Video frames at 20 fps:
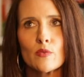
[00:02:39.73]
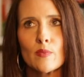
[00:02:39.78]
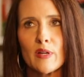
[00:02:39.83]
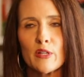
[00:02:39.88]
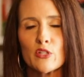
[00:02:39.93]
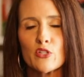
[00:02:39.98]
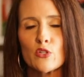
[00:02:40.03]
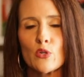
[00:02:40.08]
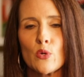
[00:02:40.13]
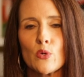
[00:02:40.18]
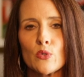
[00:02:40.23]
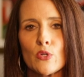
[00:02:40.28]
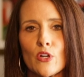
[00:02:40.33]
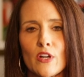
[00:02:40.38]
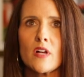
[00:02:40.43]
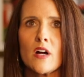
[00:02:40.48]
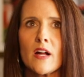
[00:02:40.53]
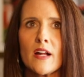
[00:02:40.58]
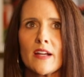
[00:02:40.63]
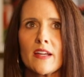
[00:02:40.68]
to my shoulder,
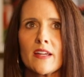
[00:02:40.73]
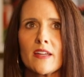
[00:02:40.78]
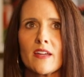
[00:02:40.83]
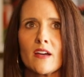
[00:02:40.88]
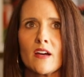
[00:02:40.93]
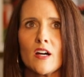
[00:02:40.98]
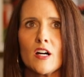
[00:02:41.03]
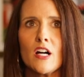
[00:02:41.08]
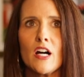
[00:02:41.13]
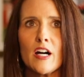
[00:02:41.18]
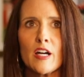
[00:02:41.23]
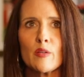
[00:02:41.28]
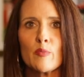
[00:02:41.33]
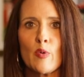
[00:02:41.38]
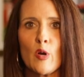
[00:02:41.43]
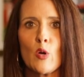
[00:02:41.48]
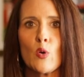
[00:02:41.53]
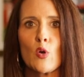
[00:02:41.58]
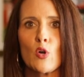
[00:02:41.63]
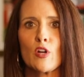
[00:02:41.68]
like a hot
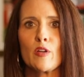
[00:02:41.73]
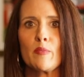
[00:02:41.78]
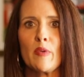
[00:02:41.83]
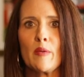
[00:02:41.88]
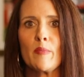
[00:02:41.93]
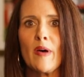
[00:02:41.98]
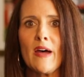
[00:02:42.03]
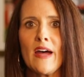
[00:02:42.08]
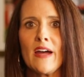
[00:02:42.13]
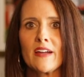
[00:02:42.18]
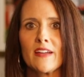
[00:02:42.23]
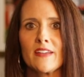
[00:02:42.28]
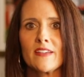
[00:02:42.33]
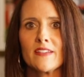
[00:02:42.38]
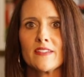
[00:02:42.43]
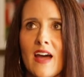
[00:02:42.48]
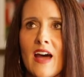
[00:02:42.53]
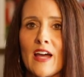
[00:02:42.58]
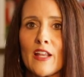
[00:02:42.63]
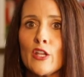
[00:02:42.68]
poker in my back.
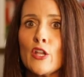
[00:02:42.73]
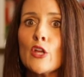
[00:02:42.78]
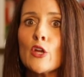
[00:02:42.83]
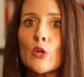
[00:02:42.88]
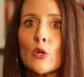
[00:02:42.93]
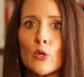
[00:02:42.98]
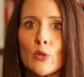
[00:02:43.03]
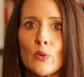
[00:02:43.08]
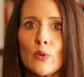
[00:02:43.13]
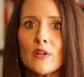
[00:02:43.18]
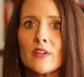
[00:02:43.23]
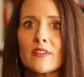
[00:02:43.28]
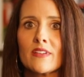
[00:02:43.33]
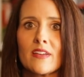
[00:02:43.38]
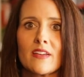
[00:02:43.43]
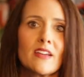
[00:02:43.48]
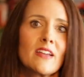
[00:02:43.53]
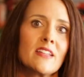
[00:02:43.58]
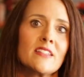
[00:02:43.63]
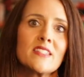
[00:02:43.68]
I knew
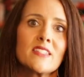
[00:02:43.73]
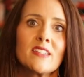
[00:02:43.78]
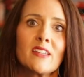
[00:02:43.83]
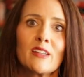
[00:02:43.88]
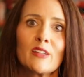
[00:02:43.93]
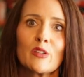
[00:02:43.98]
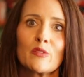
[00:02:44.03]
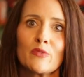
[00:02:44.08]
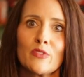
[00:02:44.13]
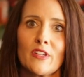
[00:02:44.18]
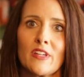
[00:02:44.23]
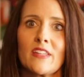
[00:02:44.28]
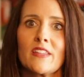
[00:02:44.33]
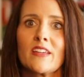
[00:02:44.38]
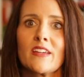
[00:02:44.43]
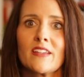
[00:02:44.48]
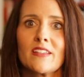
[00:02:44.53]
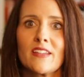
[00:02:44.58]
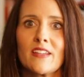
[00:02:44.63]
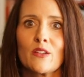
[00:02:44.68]
instinctively
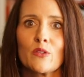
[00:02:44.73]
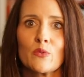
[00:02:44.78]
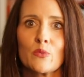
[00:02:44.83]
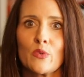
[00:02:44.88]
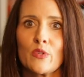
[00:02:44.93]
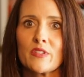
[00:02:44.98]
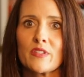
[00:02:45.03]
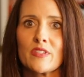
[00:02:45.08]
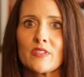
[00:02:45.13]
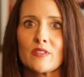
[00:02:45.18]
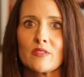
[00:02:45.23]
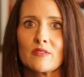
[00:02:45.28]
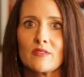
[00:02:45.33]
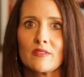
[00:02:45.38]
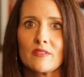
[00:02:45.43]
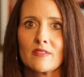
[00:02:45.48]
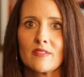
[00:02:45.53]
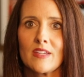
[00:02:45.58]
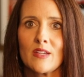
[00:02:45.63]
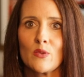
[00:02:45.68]
that it was
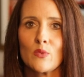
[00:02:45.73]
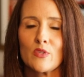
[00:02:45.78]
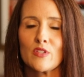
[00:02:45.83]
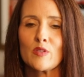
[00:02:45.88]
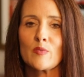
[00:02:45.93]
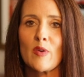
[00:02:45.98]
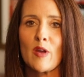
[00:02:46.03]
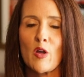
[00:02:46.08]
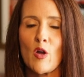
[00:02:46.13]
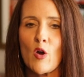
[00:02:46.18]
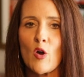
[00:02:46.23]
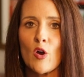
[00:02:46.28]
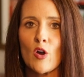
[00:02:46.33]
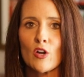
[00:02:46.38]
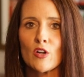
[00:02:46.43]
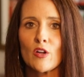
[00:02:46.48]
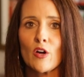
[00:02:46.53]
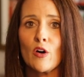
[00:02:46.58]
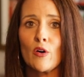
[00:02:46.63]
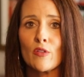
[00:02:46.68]
my
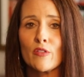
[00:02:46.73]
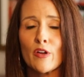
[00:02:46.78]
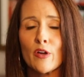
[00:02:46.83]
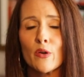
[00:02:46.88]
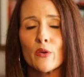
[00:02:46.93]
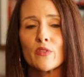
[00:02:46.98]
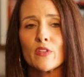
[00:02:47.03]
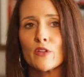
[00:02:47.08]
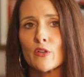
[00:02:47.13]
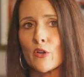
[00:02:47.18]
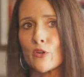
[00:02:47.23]
heart, although the